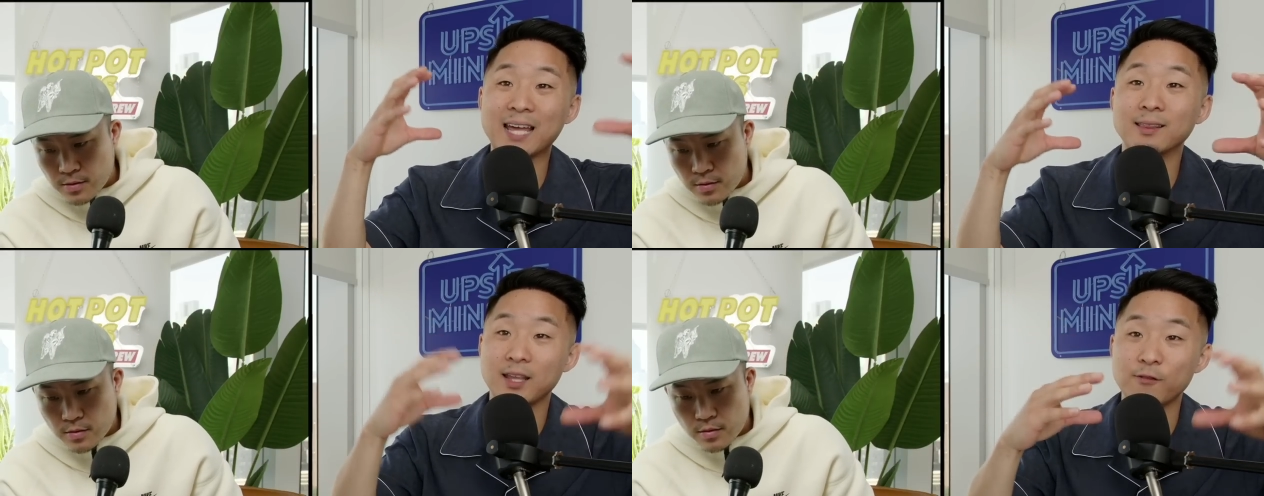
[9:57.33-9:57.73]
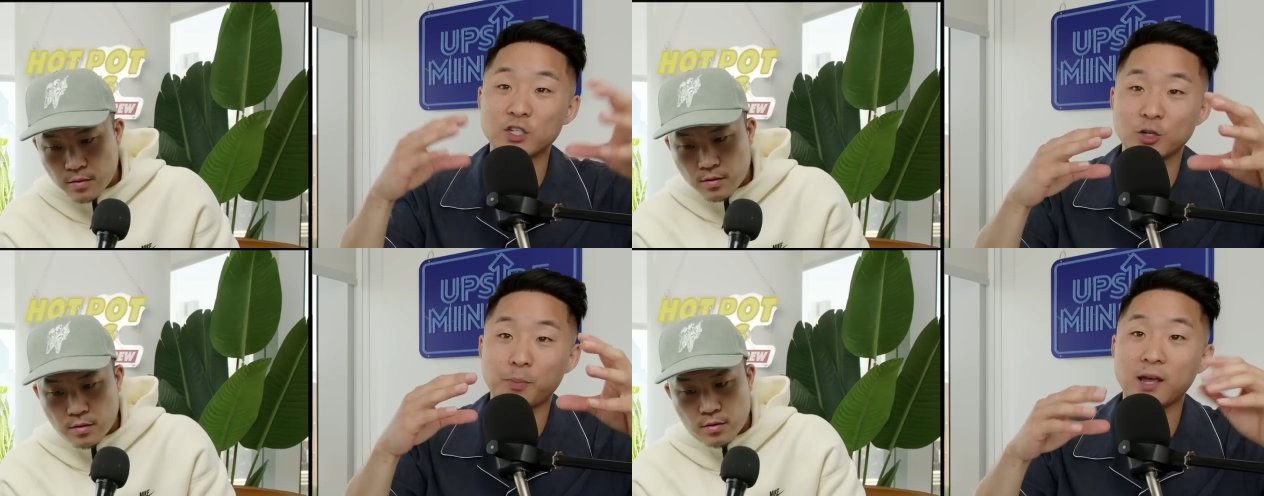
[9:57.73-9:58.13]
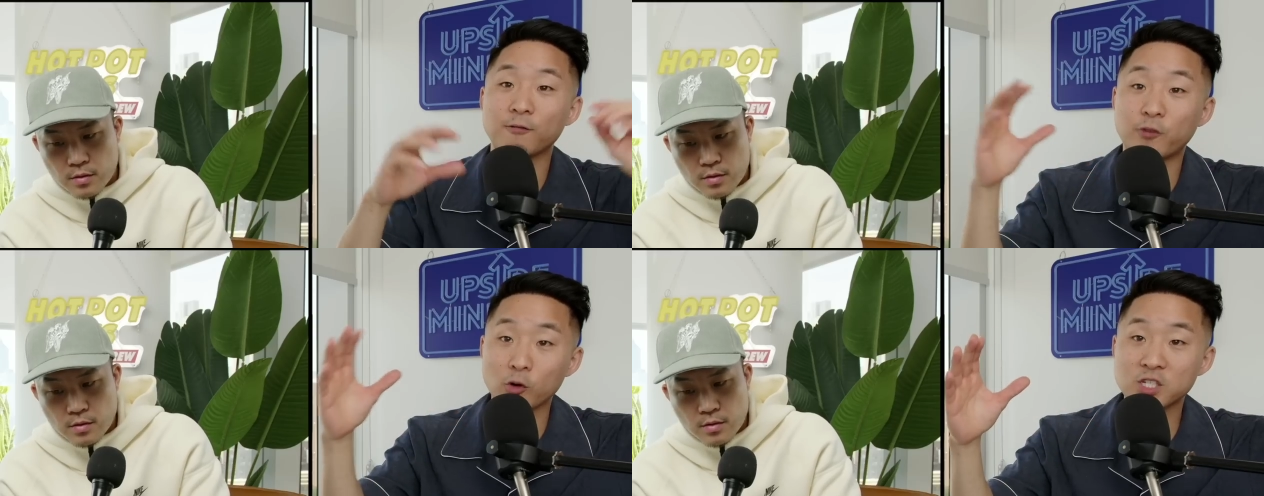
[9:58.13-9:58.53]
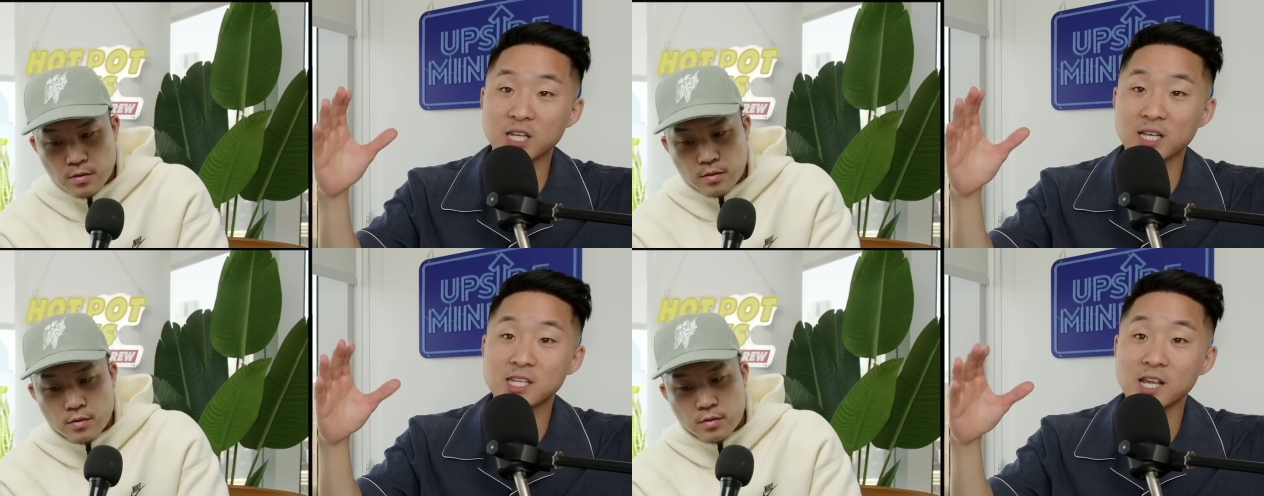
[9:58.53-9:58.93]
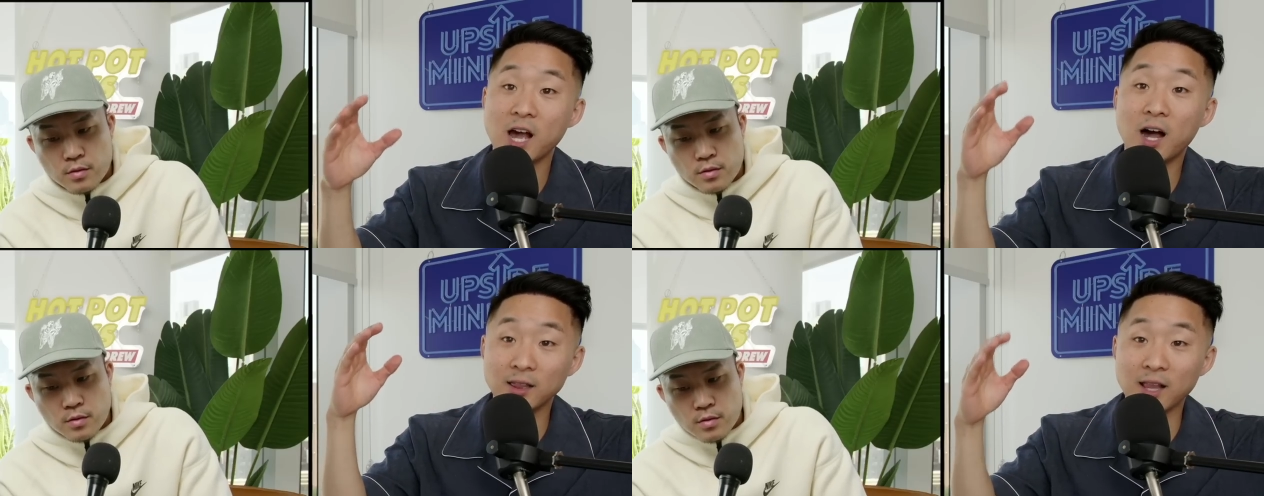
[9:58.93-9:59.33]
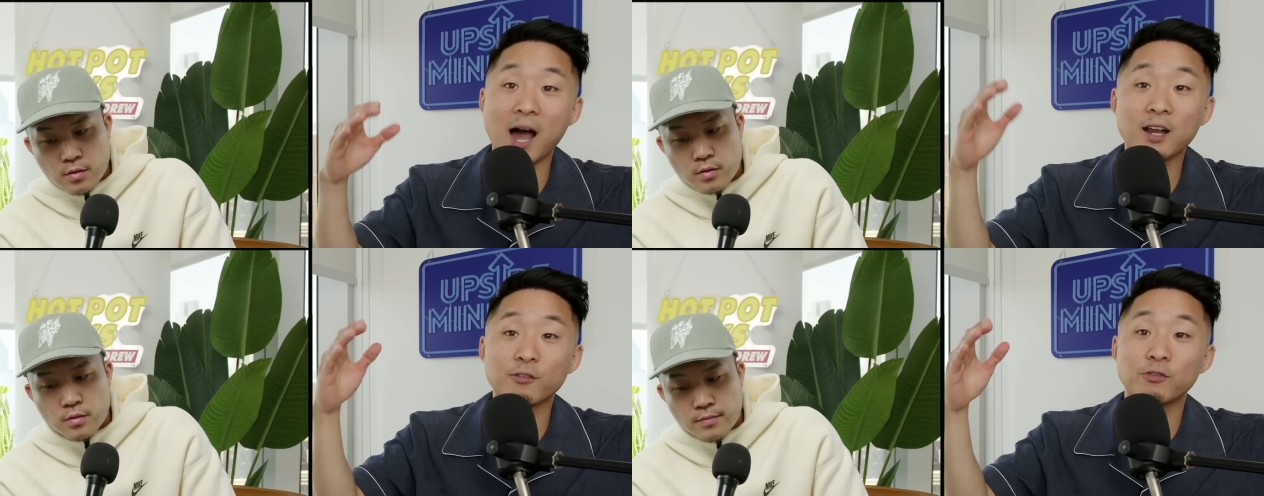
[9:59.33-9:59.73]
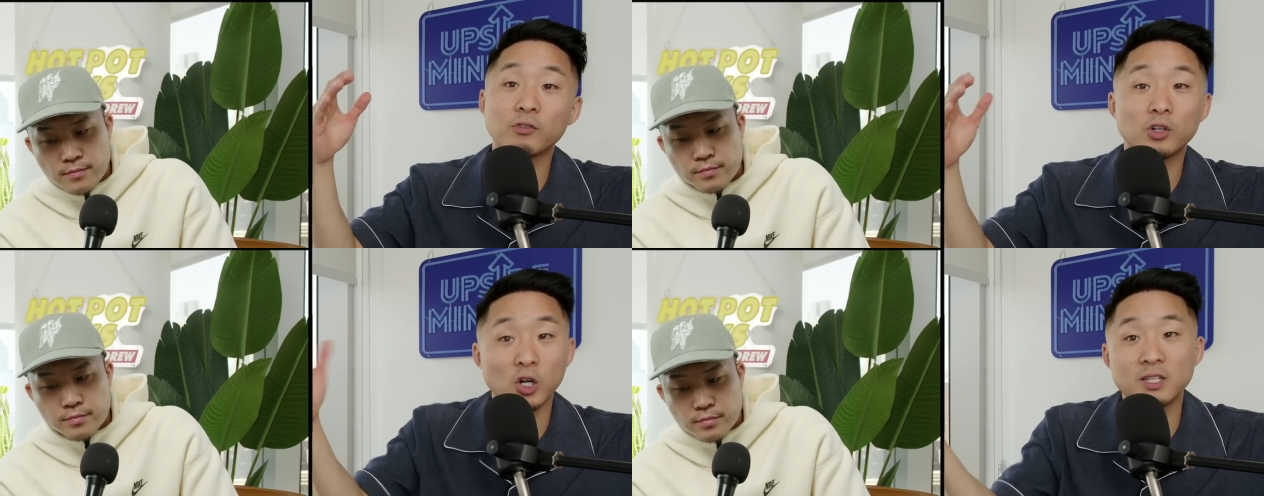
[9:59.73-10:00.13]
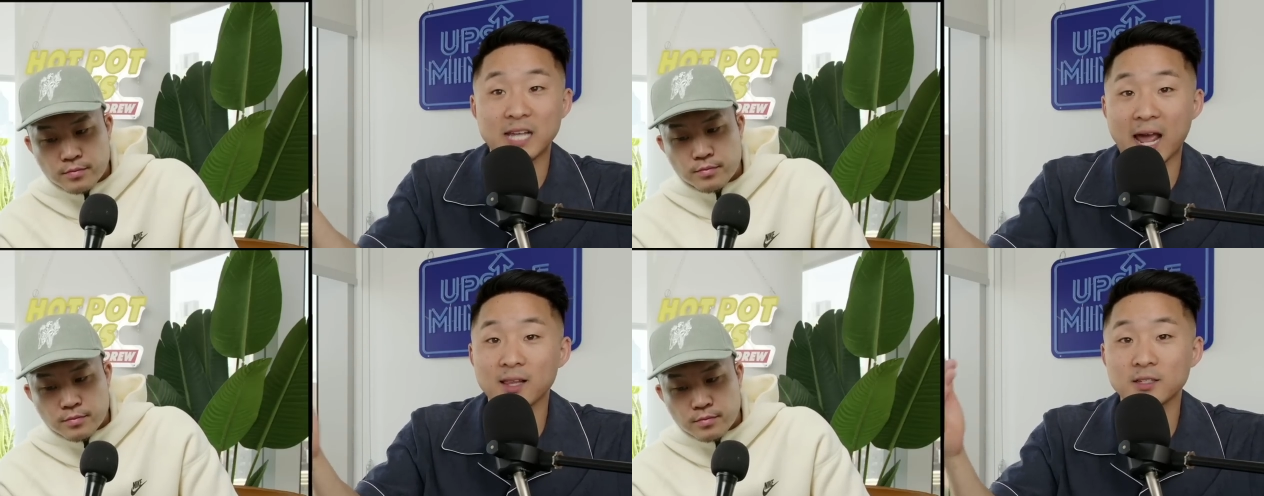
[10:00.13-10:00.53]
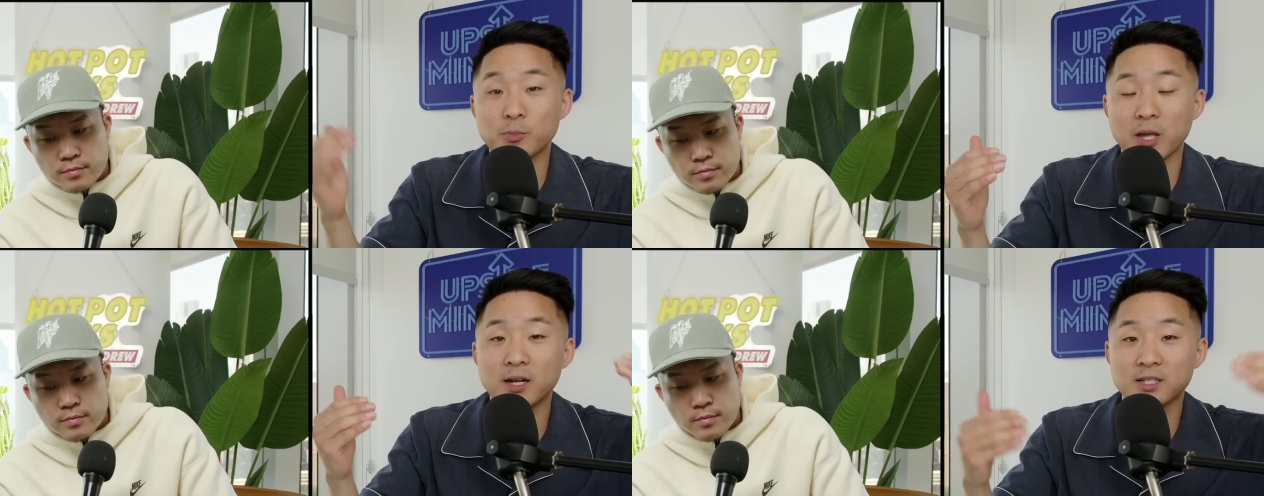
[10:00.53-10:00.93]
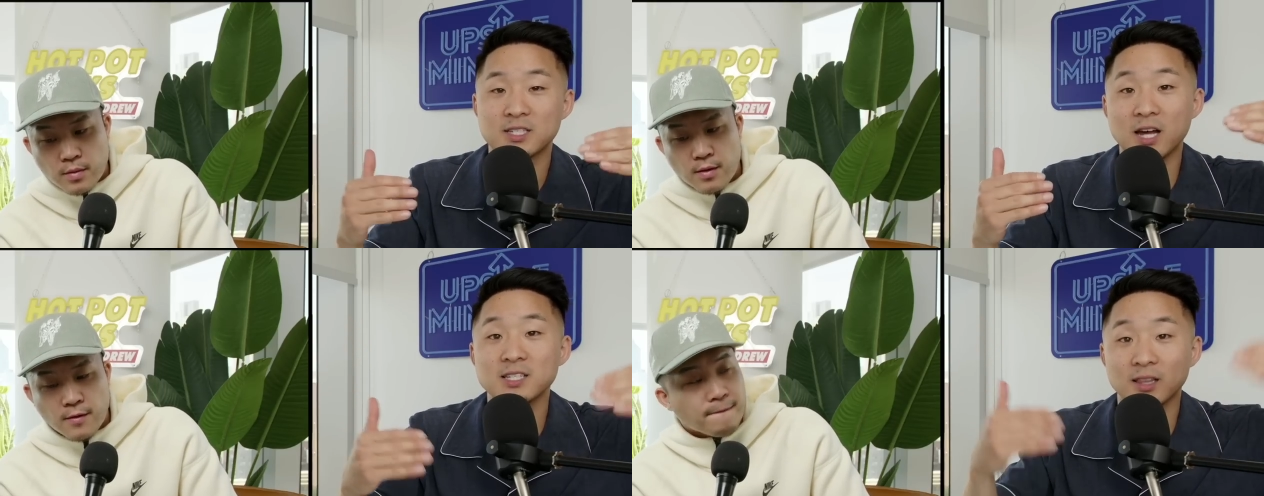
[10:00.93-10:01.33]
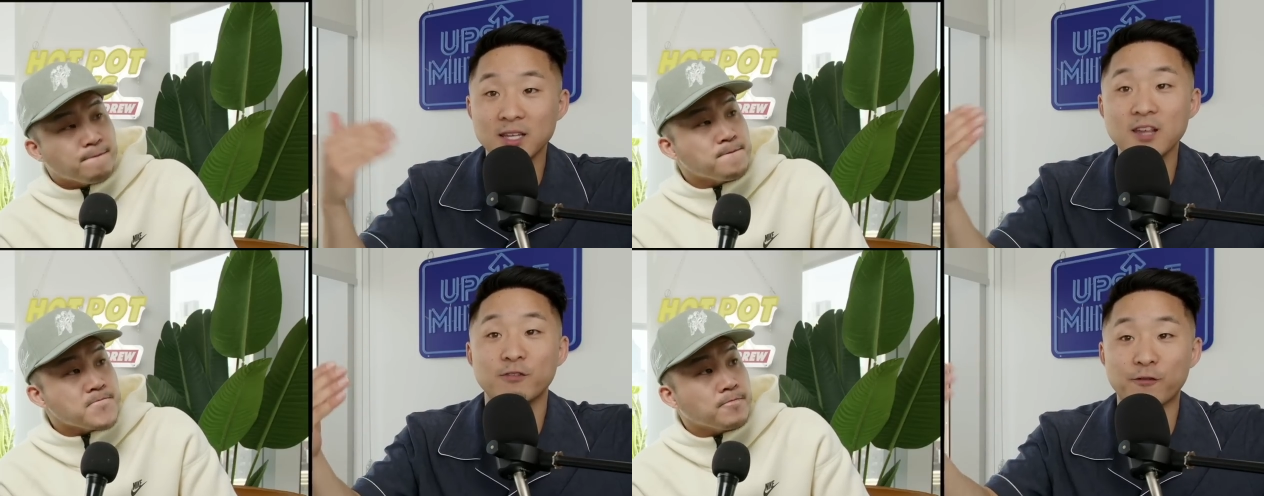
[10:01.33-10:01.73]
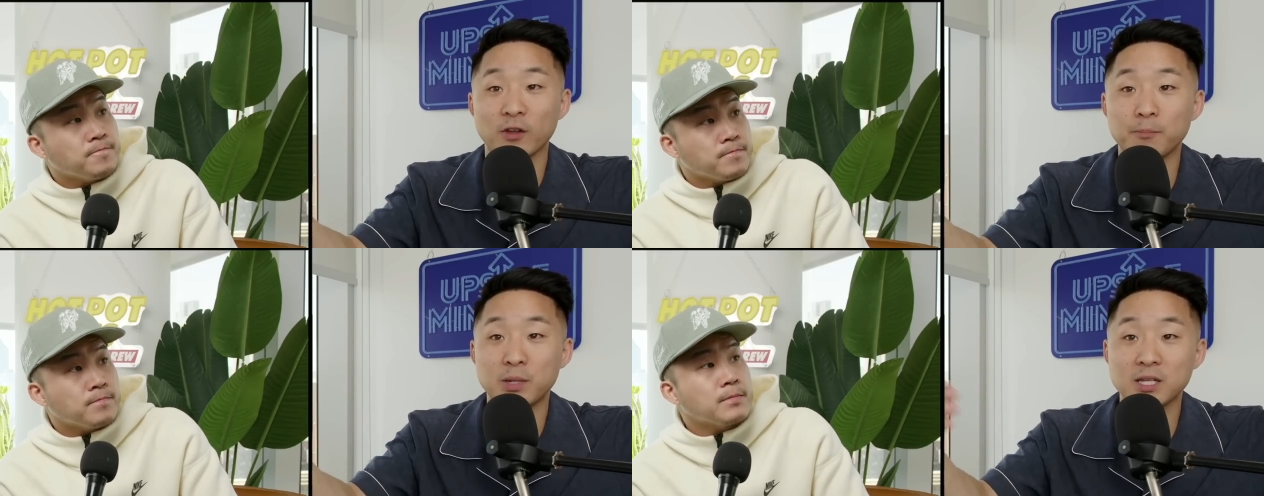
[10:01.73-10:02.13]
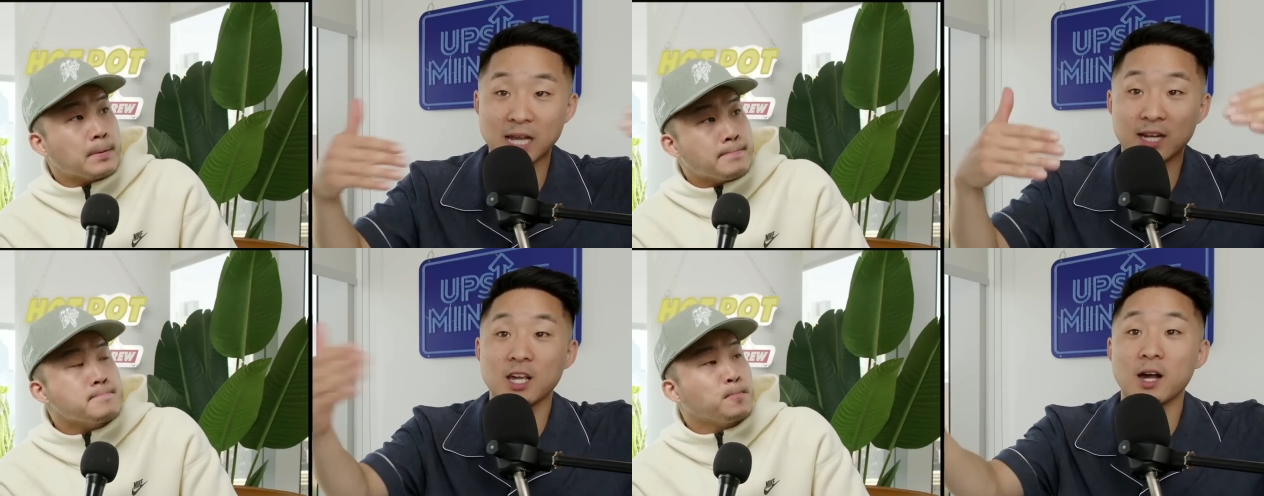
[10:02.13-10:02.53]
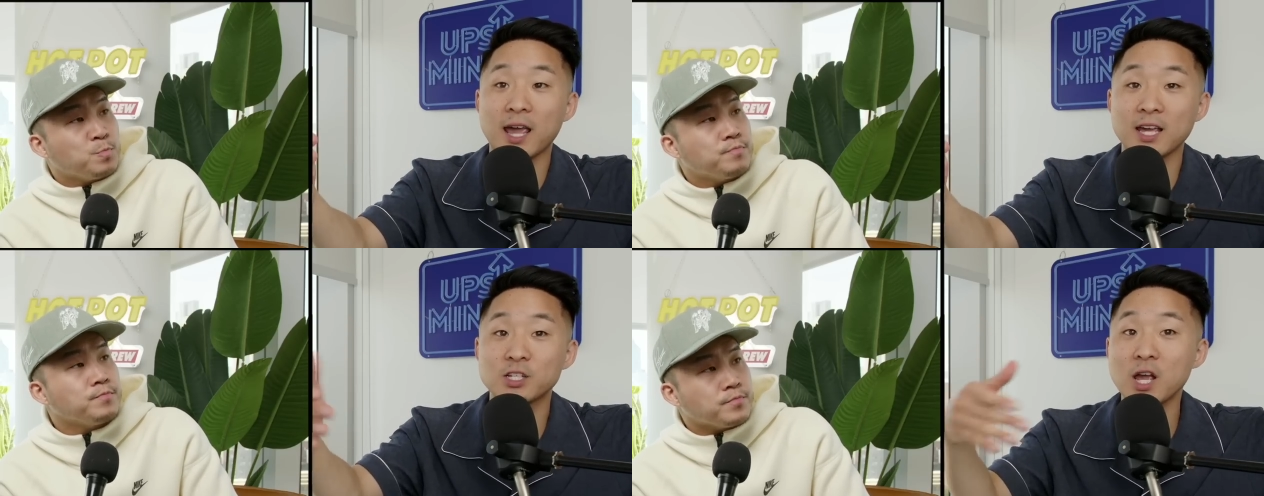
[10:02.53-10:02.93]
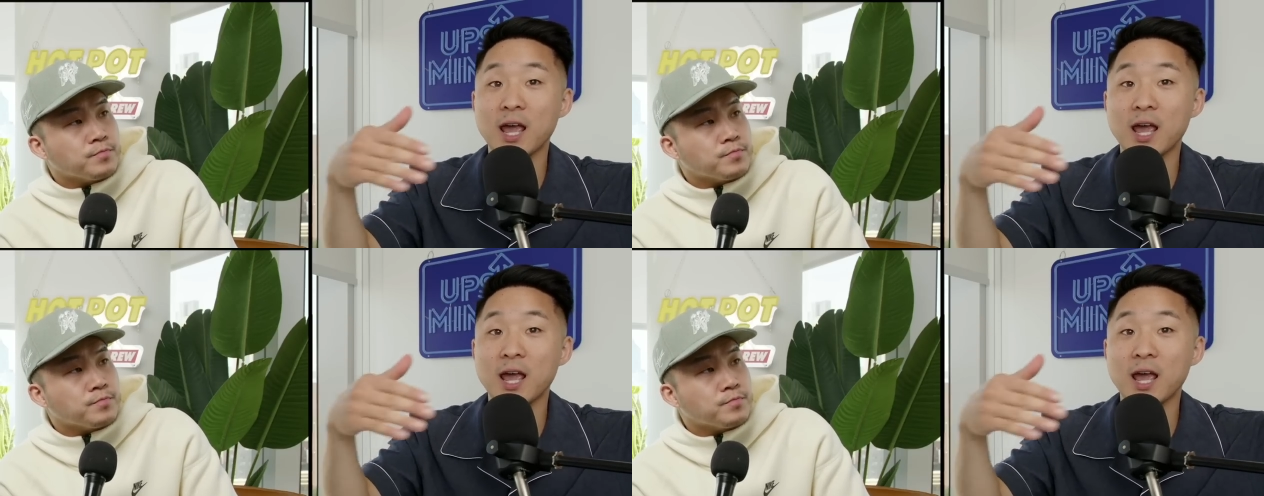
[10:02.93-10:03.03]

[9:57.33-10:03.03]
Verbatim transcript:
Speaker 1: and live in Japan versus a lot of good talent, to be honest, does leave the Philippines at a young age.